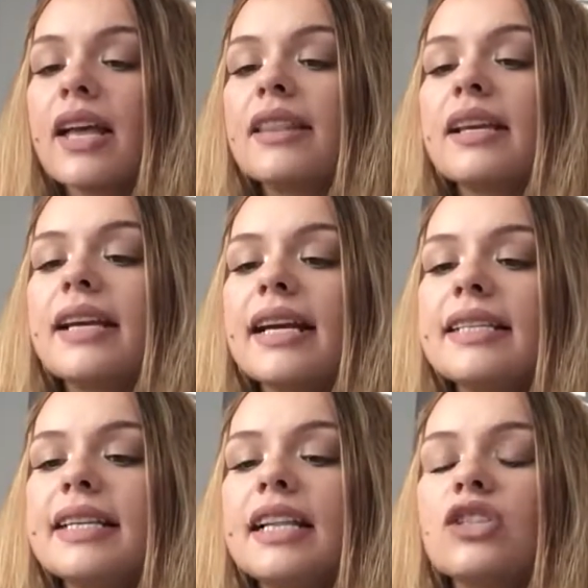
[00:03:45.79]
The
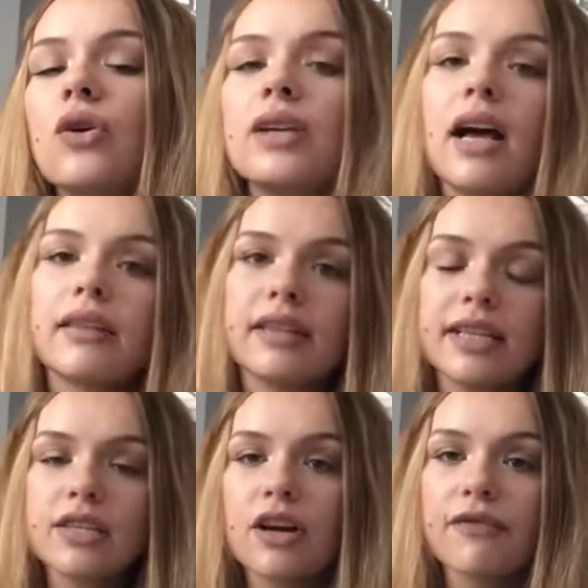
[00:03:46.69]
next thing that sold, now
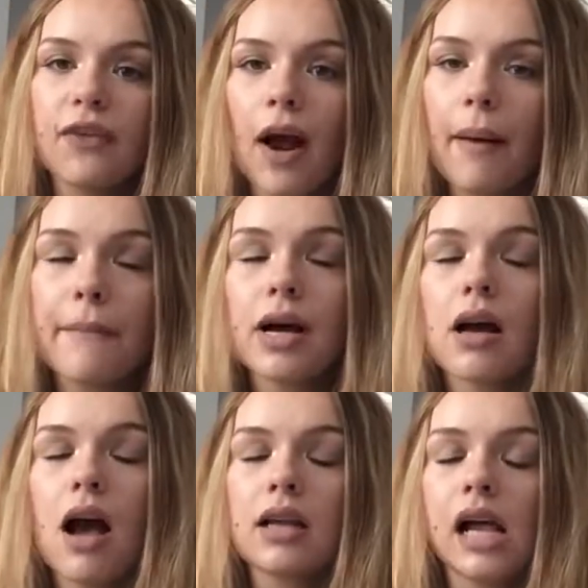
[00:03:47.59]
these are from
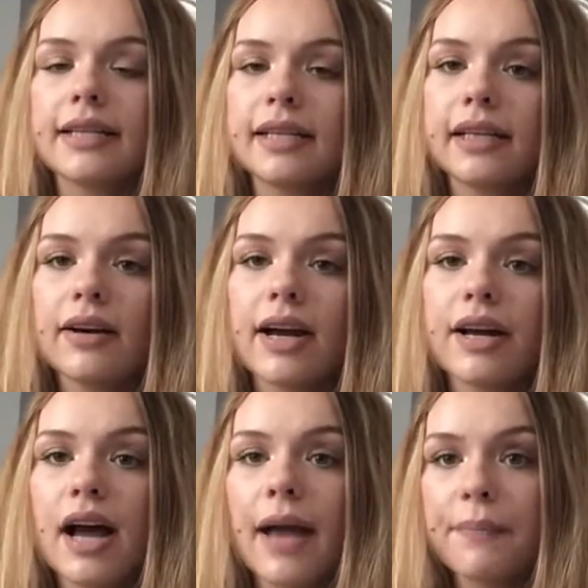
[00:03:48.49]
a closet clear
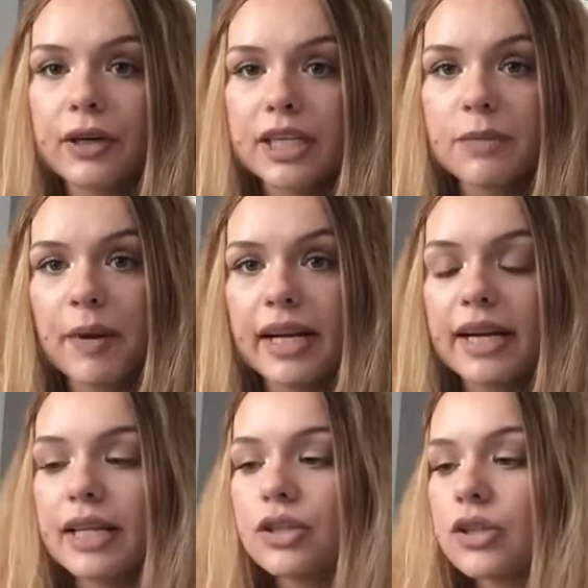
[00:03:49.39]
out I participated
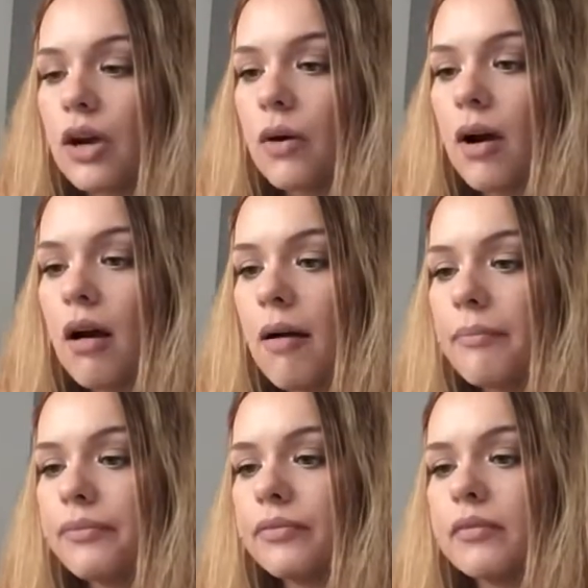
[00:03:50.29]
in, so
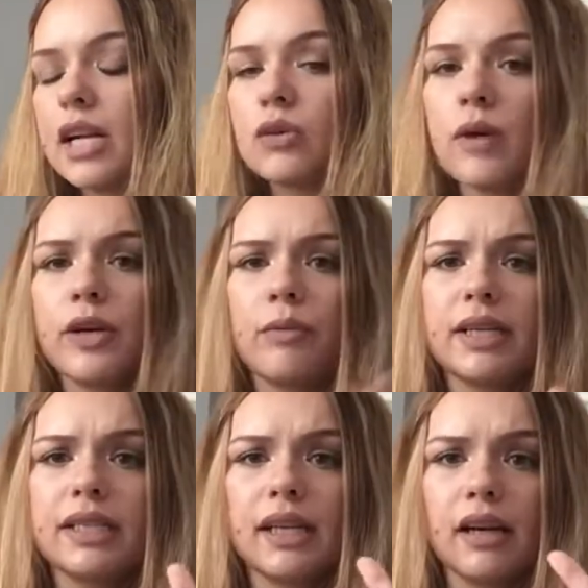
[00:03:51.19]
that's why you
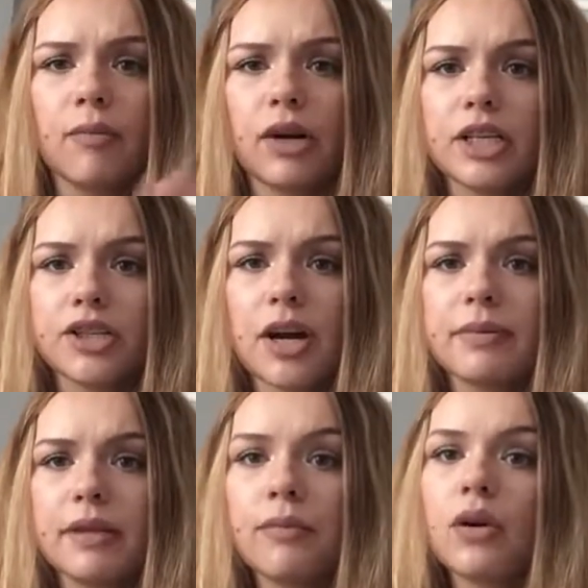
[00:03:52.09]
might see like a price drop
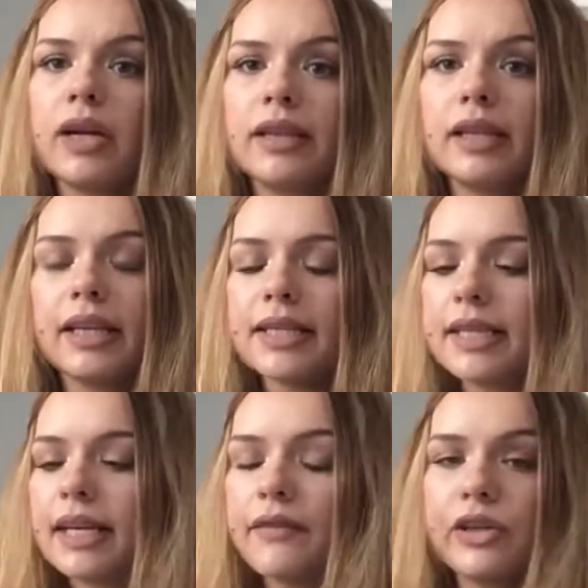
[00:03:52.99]
symbol in the
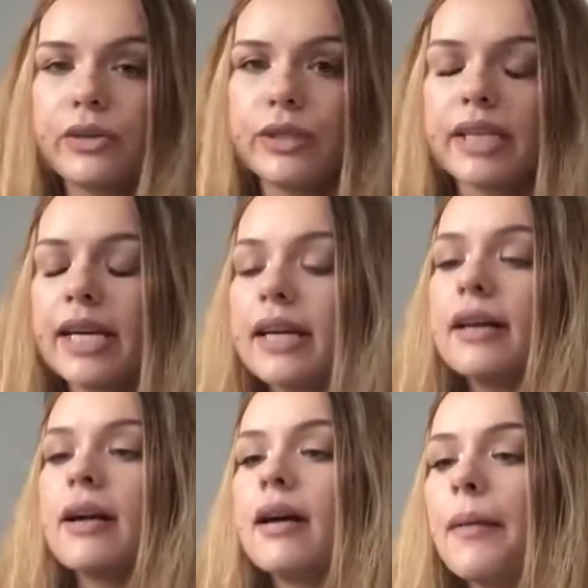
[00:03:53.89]
listing if you do see it.
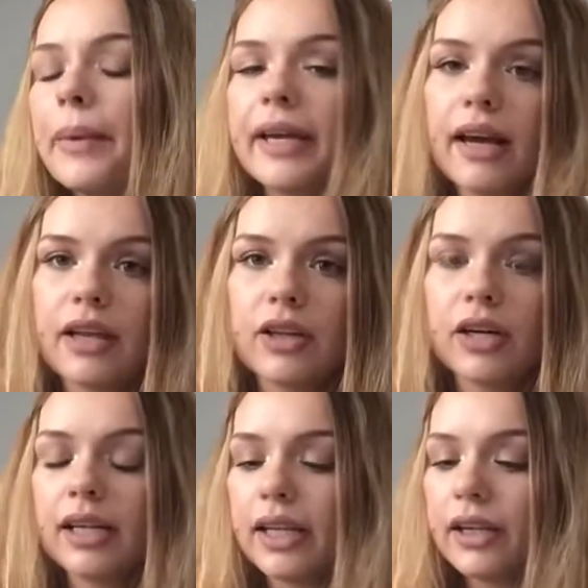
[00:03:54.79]
But yeah, I
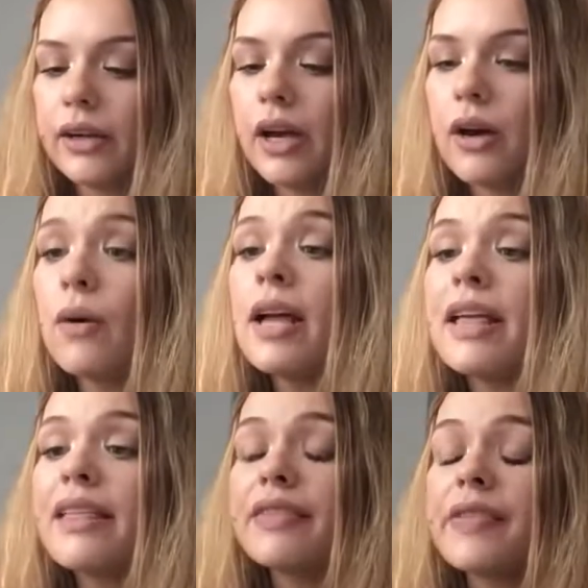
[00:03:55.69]
thought I'd let you know.
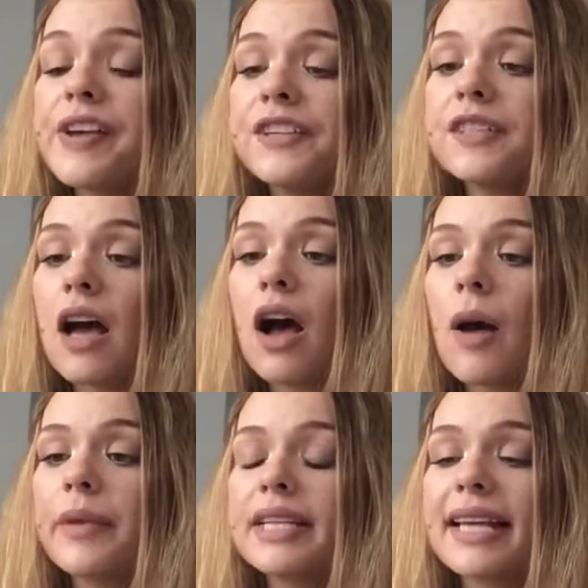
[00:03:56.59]
This
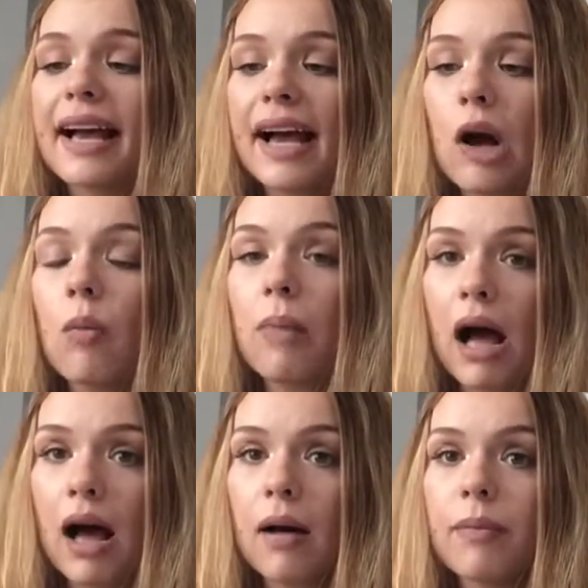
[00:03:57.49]
is a Hal
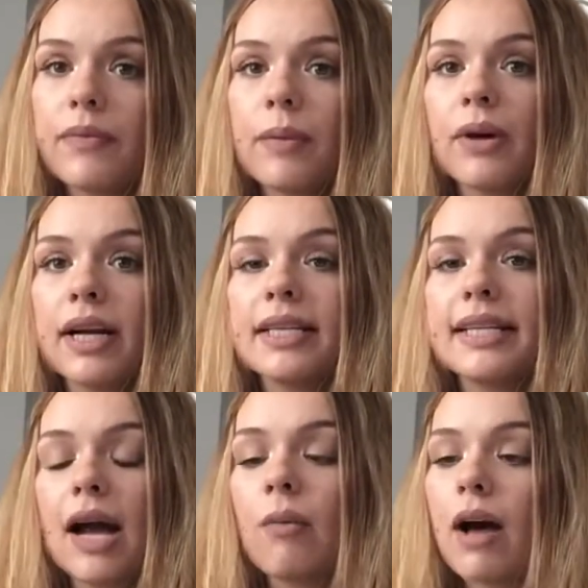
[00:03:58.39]
Bob. The brand is
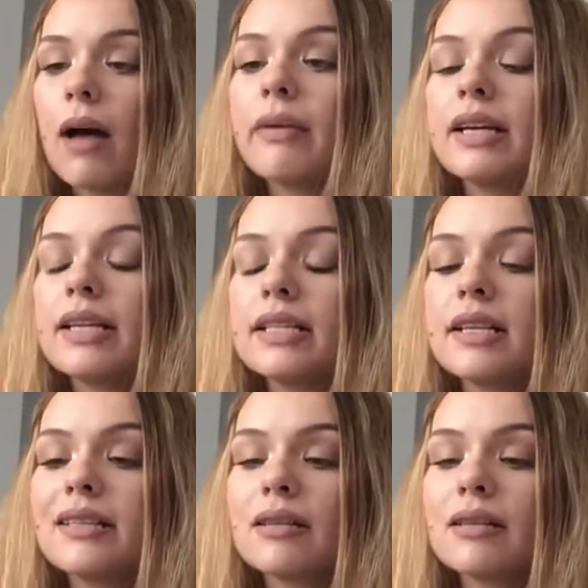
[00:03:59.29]
Hal Bob. It is a